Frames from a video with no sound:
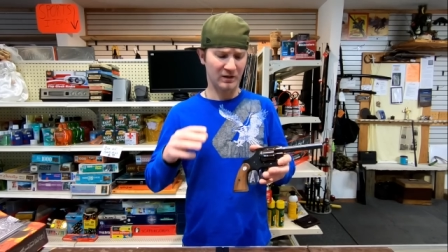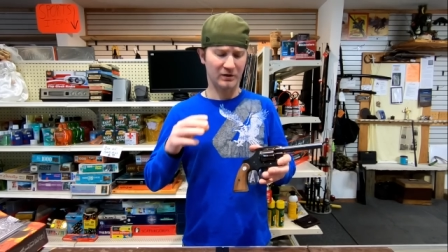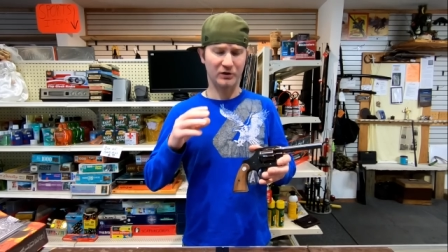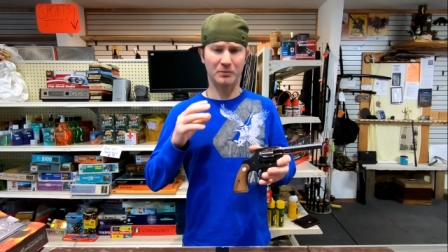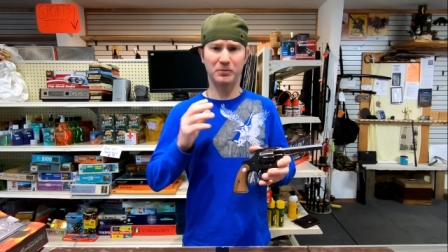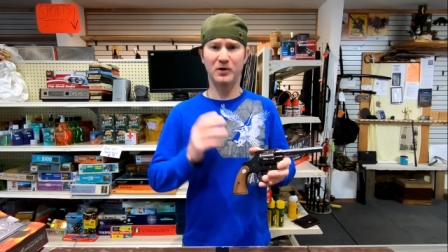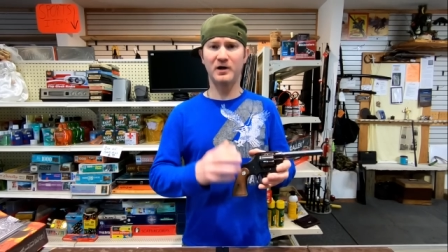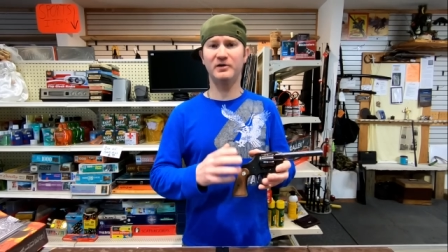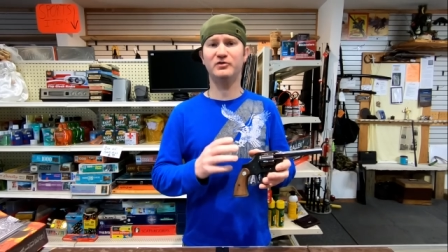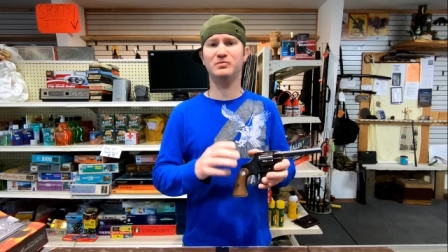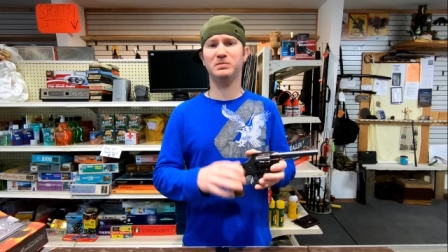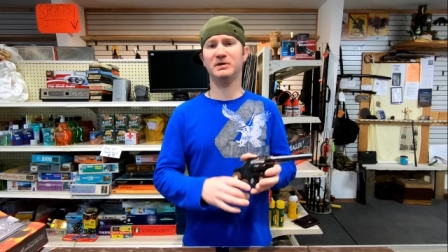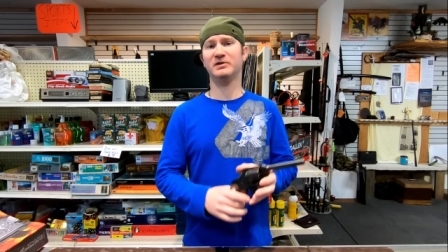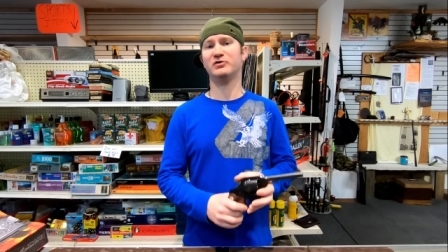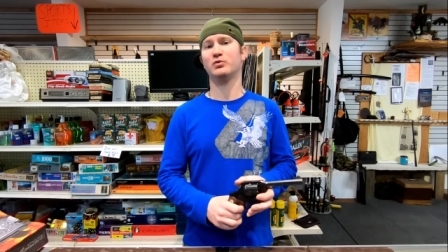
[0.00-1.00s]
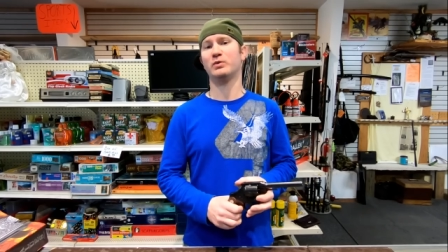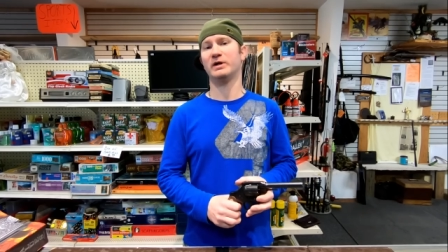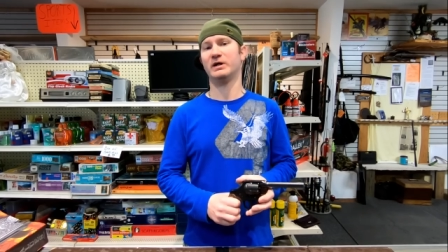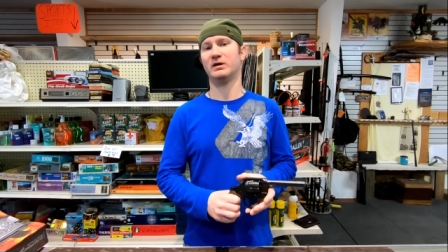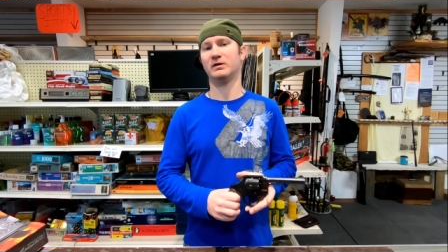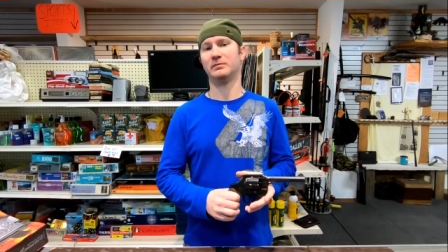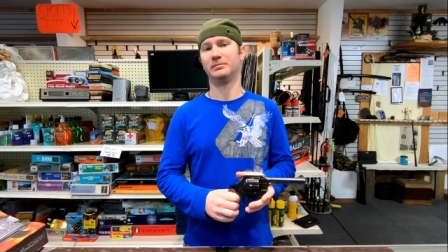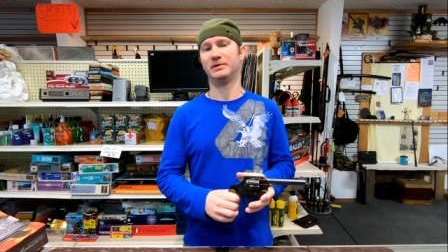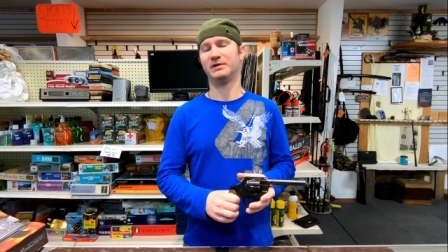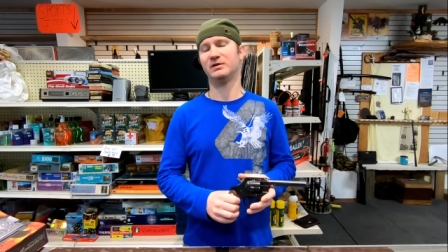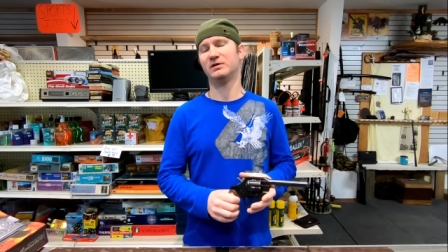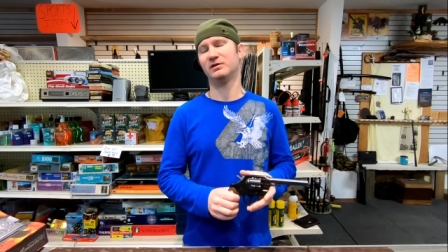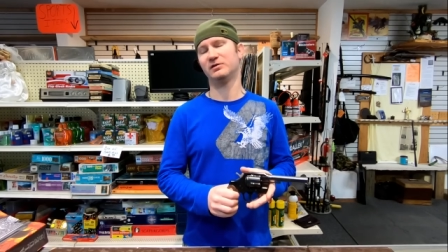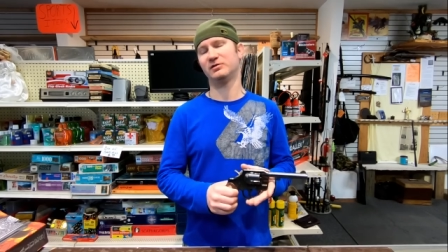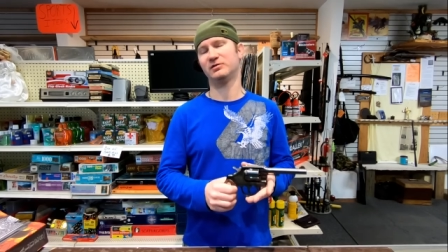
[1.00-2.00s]
The price split's weird
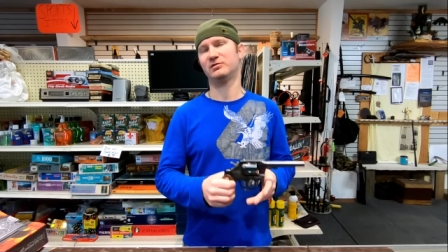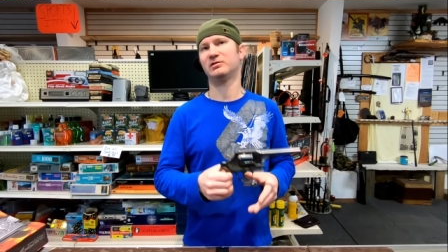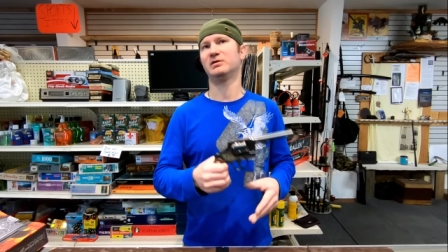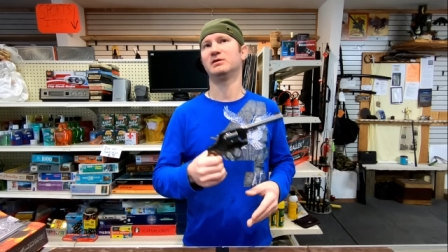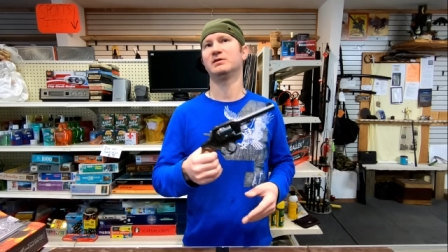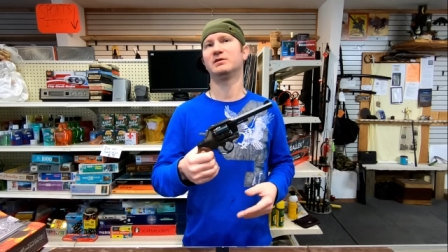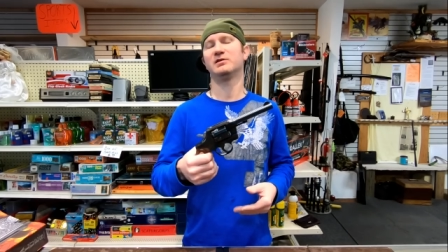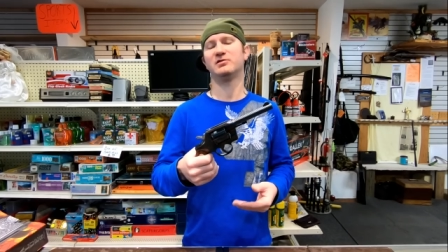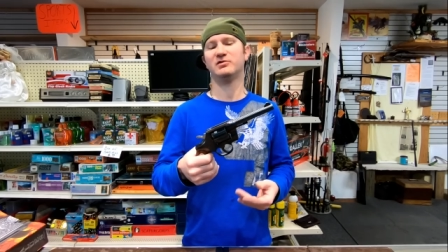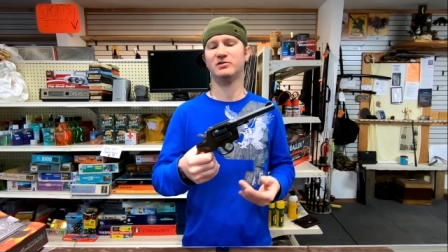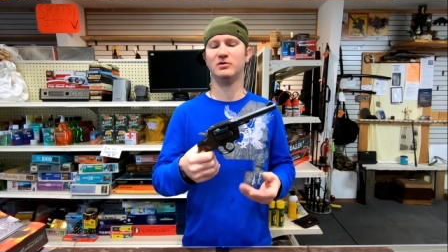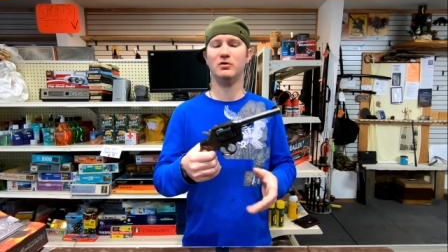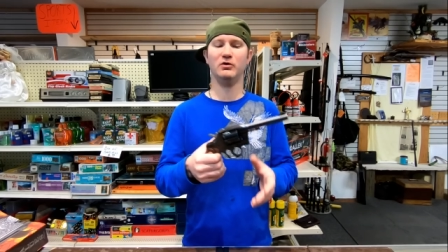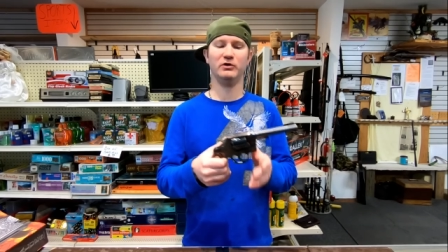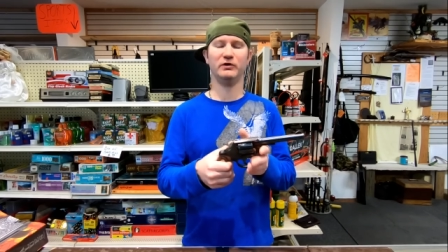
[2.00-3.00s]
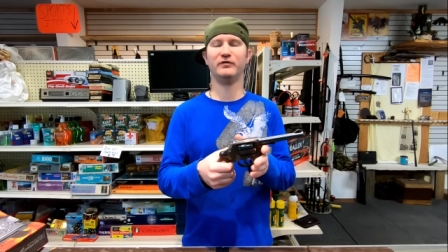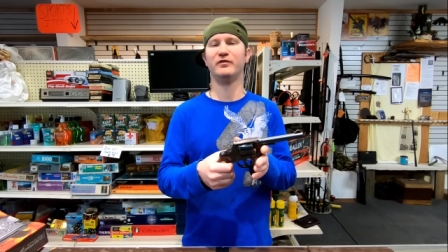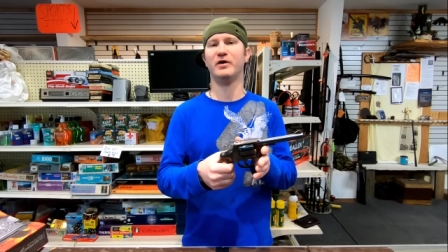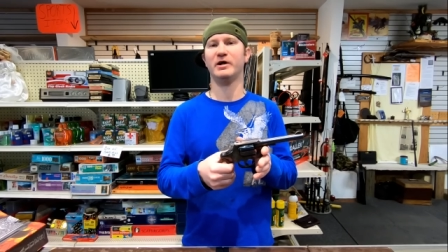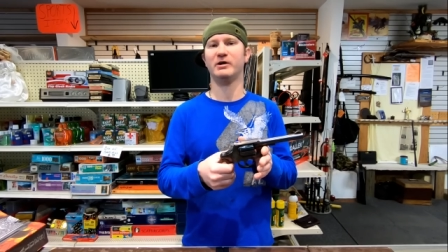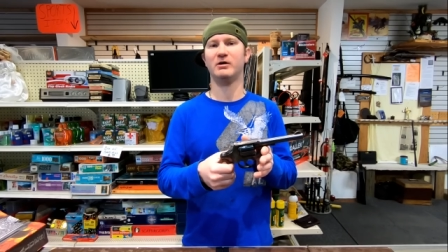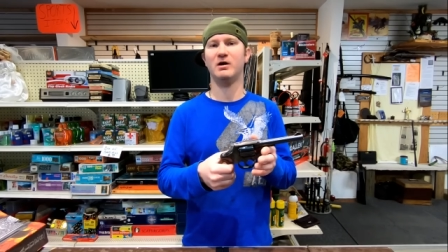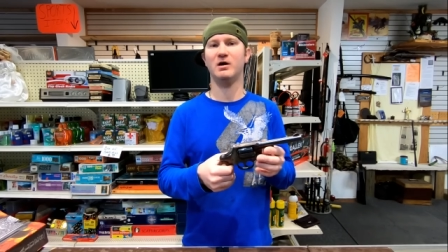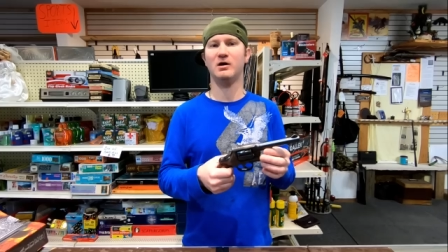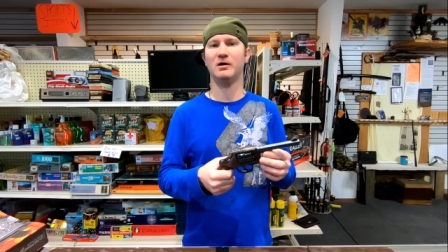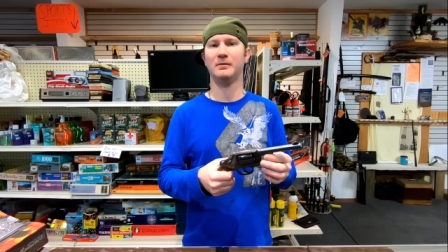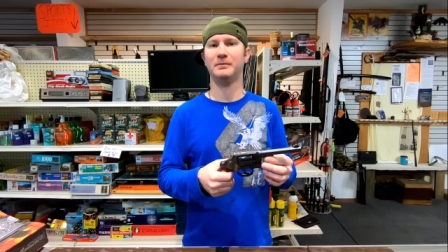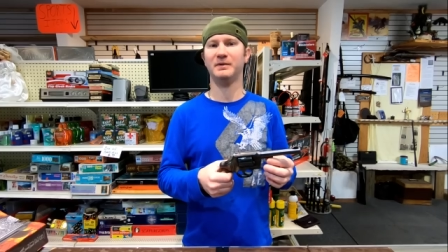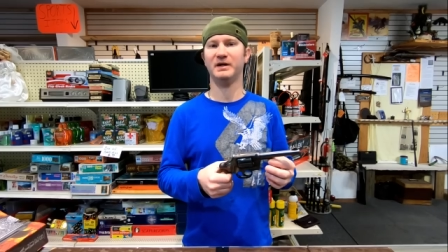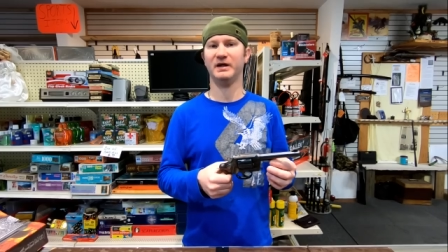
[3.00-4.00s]
because this is an older
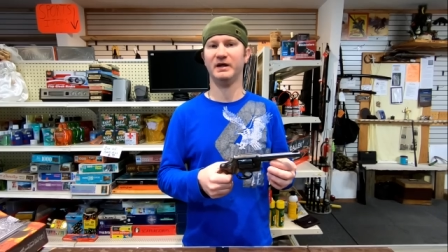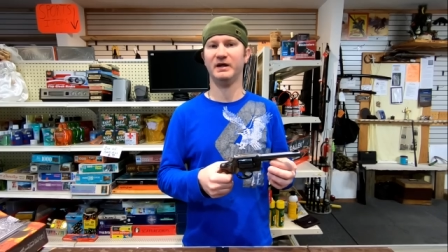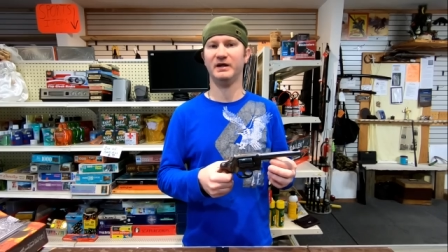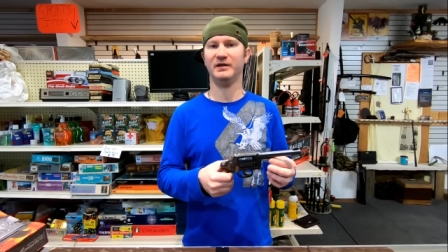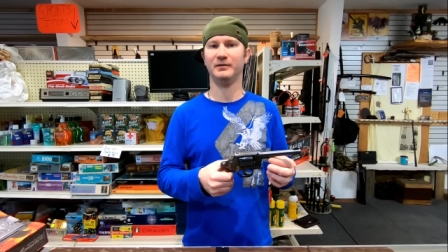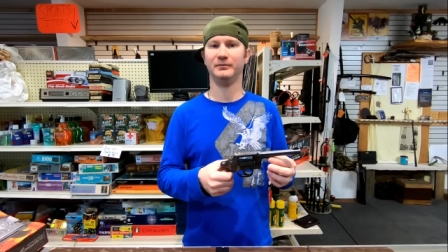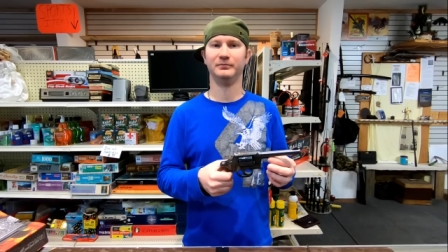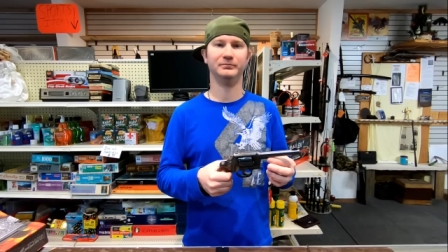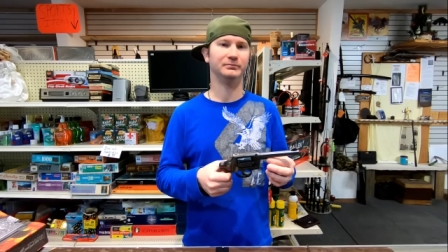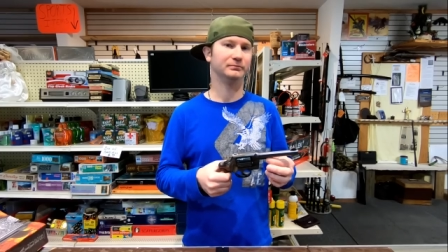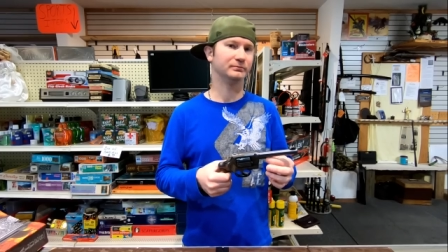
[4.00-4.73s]
firearm and,